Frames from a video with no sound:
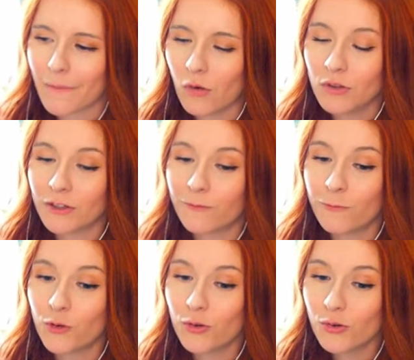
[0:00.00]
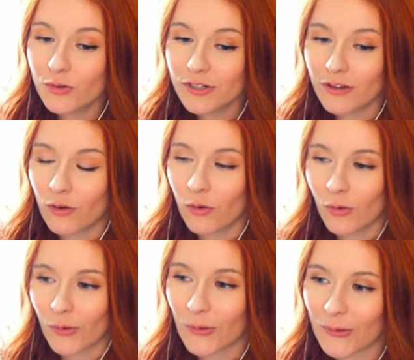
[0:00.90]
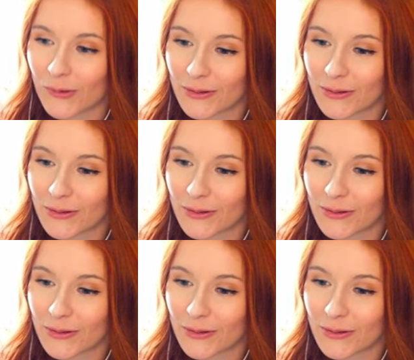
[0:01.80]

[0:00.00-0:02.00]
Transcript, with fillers: Oh, and the food? Oh.